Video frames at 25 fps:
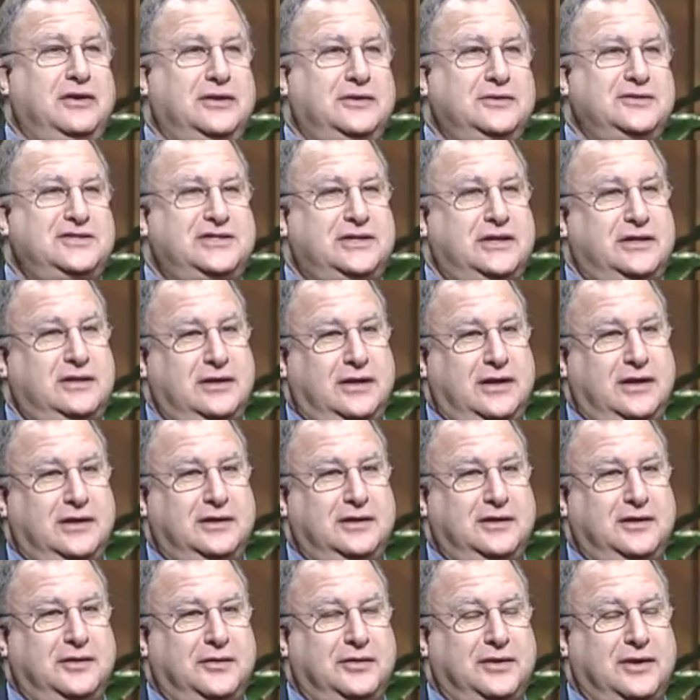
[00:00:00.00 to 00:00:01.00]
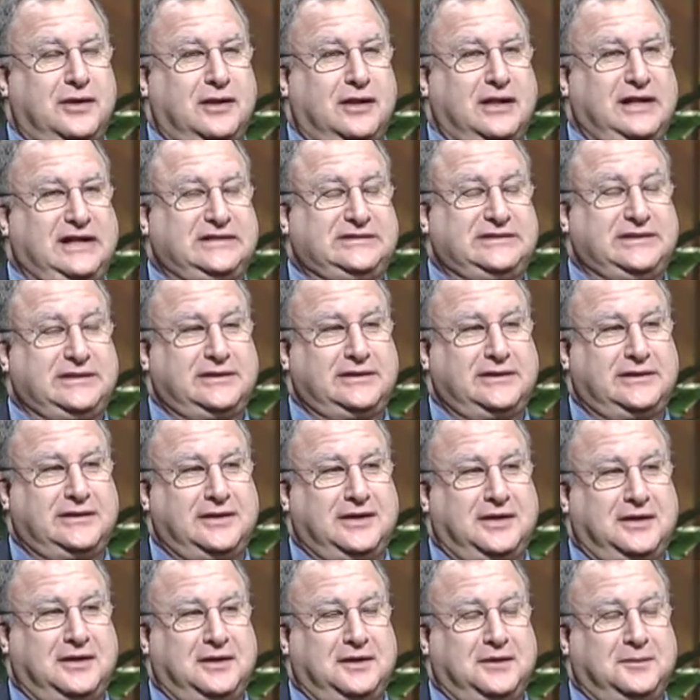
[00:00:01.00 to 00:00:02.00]
used to think, the classic
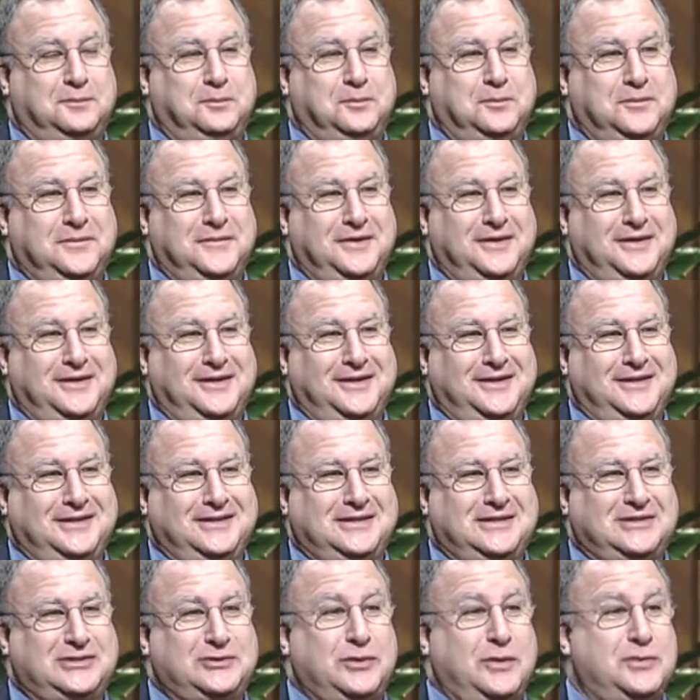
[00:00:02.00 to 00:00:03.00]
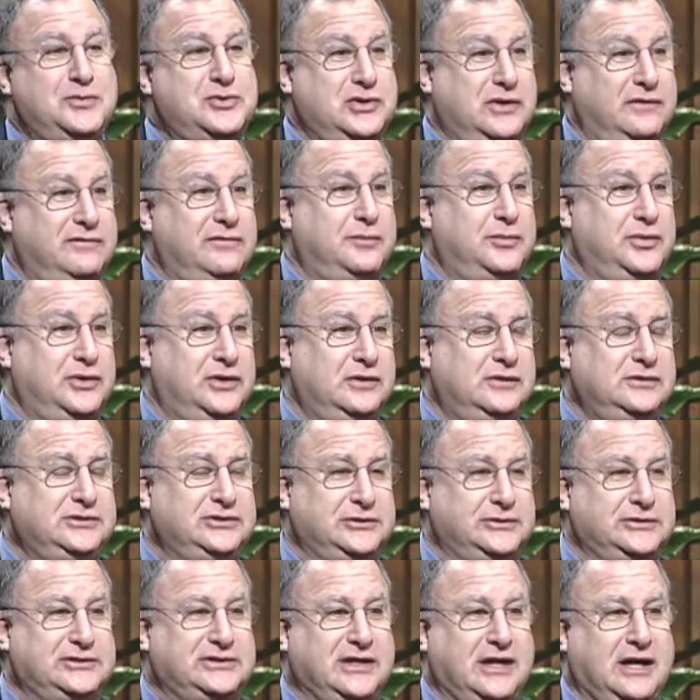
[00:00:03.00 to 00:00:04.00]
description of a
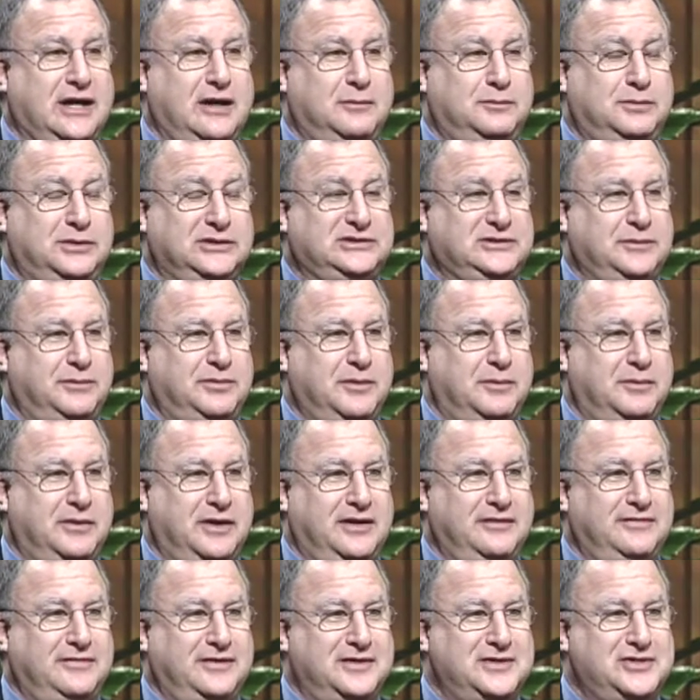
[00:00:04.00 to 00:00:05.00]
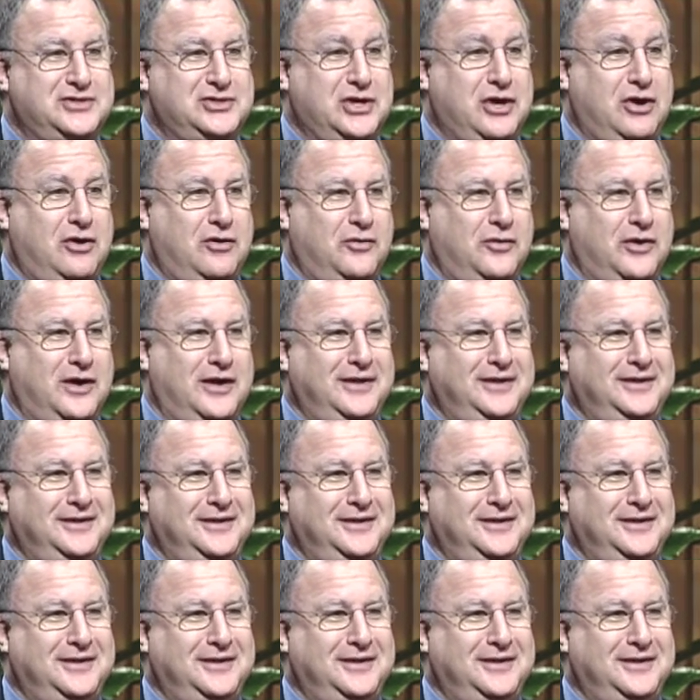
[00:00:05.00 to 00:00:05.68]
producer is the guy who puts up the money for the show, right?